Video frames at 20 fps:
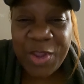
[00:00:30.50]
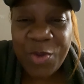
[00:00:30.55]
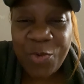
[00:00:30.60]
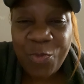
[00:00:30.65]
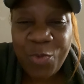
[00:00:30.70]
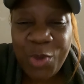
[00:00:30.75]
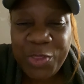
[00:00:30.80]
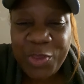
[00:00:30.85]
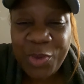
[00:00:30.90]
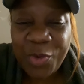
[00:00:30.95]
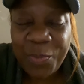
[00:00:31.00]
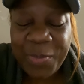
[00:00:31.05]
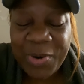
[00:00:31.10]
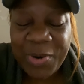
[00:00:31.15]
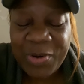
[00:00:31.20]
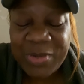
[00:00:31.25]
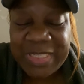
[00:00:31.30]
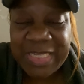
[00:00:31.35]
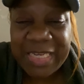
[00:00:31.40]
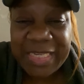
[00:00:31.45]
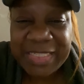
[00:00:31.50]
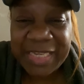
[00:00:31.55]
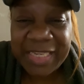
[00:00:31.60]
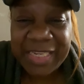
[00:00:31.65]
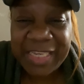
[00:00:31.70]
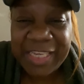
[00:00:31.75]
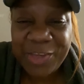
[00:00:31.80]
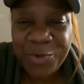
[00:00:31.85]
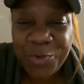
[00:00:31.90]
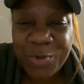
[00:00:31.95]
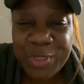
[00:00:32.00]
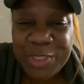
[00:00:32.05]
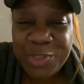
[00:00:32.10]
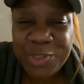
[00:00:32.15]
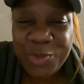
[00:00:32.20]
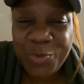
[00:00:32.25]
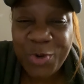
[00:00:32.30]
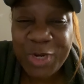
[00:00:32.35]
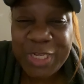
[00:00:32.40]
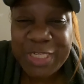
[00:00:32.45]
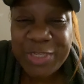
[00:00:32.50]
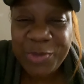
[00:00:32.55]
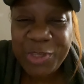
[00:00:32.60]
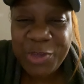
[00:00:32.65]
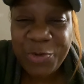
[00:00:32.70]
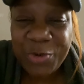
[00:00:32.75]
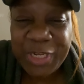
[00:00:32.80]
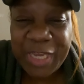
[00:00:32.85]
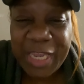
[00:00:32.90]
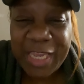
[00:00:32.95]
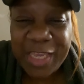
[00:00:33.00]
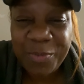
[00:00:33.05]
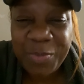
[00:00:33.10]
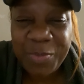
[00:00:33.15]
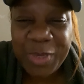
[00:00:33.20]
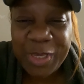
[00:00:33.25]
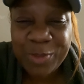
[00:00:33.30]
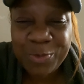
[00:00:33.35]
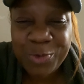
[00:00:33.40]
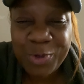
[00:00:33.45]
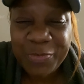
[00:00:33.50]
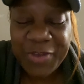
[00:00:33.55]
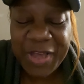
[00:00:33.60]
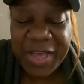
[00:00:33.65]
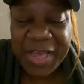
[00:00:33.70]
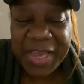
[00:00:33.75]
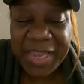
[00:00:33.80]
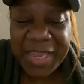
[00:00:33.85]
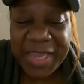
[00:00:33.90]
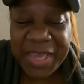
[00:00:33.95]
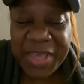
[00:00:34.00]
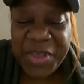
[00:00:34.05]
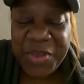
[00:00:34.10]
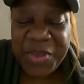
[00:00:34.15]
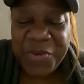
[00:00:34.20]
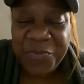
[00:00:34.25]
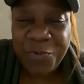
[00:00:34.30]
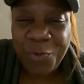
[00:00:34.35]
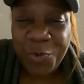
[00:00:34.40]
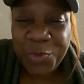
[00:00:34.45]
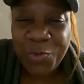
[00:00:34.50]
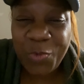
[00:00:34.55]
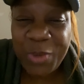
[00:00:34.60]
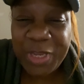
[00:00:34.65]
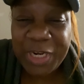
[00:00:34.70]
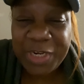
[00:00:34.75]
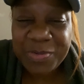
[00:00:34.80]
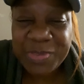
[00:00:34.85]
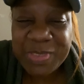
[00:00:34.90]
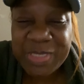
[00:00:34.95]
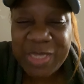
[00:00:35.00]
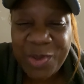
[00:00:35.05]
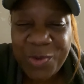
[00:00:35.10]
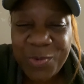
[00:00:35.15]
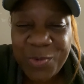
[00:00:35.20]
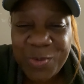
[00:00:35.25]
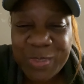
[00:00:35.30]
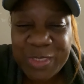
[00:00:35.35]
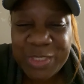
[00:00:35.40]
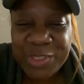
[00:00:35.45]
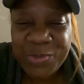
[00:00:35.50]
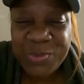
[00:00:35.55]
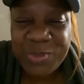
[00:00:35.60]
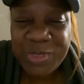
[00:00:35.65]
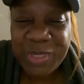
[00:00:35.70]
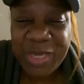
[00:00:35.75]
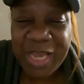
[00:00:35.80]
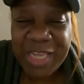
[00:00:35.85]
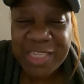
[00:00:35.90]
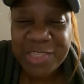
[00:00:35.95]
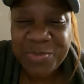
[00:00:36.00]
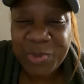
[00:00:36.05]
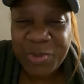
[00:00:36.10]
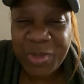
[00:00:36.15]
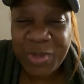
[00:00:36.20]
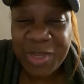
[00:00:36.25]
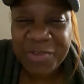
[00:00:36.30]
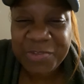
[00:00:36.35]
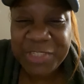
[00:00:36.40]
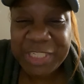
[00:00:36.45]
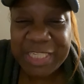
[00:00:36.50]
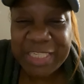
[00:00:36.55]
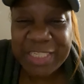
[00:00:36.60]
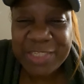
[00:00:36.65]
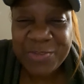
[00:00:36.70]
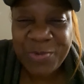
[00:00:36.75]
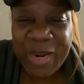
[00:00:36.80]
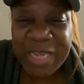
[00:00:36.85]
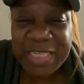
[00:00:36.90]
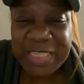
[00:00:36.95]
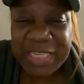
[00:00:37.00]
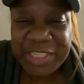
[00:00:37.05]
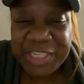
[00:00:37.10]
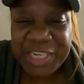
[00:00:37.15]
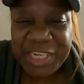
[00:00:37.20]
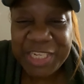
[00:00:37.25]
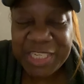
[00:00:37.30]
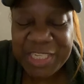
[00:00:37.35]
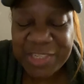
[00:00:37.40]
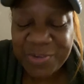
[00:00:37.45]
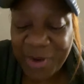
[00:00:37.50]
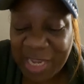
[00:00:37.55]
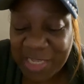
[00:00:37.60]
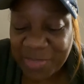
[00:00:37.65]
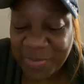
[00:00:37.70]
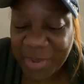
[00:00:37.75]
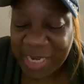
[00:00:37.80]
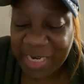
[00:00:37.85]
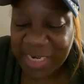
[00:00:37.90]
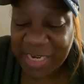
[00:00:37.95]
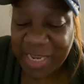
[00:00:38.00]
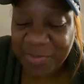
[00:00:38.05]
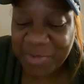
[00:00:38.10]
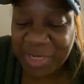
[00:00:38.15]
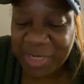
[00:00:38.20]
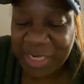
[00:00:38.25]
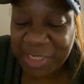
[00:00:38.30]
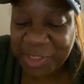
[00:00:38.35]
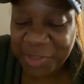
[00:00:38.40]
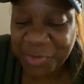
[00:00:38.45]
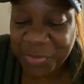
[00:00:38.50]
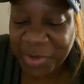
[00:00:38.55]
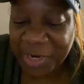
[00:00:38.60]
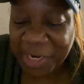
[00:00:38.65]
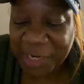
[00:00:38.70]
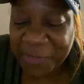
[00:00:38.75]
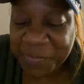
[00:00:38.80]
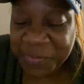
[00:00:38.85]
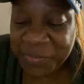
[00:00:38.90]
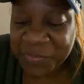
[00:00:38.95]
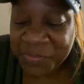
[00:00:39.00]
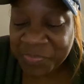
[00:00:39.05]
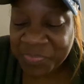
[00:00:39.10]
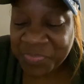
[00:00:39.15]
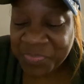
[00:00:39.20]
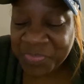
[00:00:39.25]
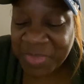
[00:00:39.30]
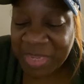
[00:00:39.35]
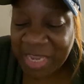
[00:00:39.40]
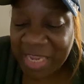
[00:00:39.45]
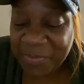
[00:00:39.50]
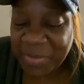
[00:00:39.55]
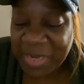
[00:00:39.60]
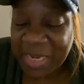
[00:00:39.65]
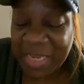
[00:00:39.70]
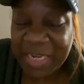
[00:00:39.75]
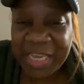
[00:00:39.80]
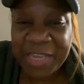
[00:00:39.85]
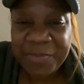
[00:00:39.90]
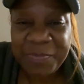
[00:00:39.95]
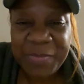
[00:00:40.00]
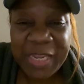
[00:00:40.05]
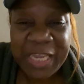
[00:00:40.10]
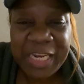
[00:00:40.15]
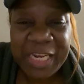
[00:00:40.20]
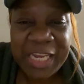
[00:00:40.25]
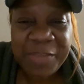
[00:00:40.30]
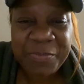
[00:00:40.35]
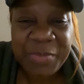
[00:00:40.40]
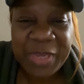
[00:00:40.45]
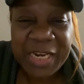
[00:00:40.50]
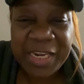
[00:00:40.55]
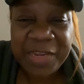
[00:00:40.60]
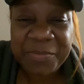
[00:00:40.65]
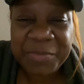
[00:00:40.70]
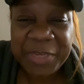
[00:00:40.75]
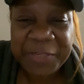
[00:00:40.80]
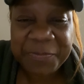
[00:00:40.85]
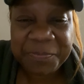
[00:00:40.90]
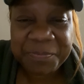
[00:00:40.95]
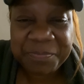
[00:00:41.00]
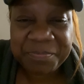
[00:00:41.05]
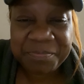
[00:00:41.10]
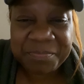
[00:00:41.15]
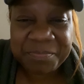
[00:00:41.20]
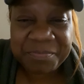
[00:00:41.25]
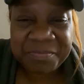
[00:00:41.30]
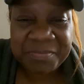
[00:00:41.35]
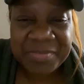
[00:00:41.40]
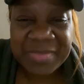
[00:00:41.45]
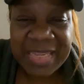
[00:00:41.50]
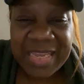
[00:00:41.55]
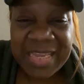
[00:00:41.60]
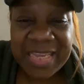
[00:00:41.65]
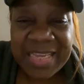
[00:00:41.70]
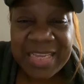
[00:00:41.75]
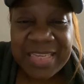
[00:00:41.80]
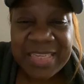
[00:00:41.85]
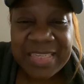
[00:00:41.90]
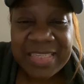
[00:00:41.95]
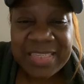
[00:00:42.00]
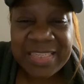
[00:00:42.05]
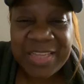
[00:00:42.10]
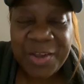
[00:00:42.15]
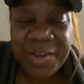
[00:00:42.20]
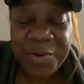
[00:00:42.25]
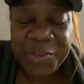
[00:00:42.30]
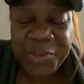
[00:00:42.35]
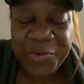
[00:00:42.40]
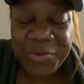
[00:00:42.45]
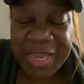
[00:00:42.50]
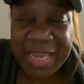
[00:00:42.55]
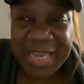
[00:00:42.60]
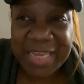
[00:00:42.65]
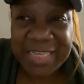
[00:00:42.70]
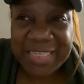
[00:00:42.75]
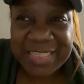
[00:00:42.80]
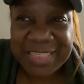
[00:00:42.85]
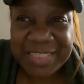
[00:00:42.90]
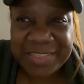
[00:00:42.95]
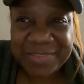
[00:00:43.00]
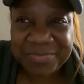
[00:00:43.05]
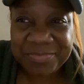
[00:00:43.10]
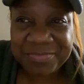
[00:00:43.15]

with your mercy, telling your story so your name can be glorified for the win of the souls to the gospel of Jesus Christ. In Jesus Christ's mighty name that I do pray. Amen, amen, amen, amen. So you guys,